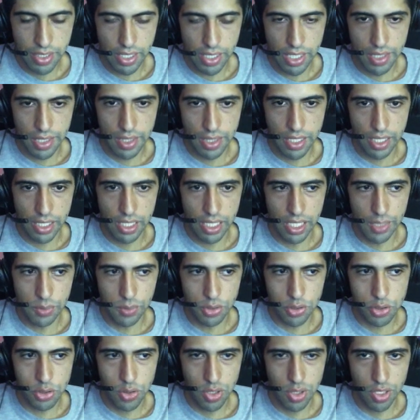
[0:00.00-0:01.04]
and then I will
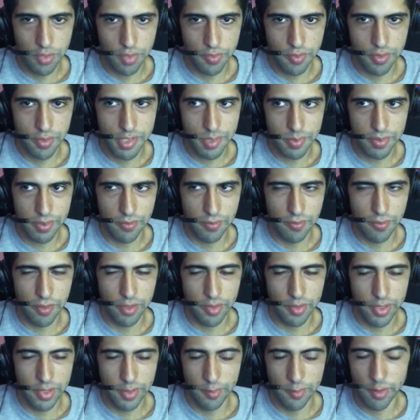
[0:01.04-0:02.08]
show off something
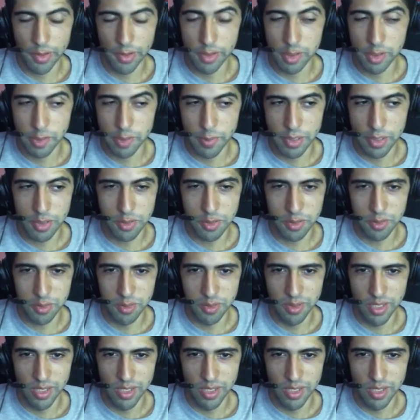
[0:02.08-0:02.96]
very, very special,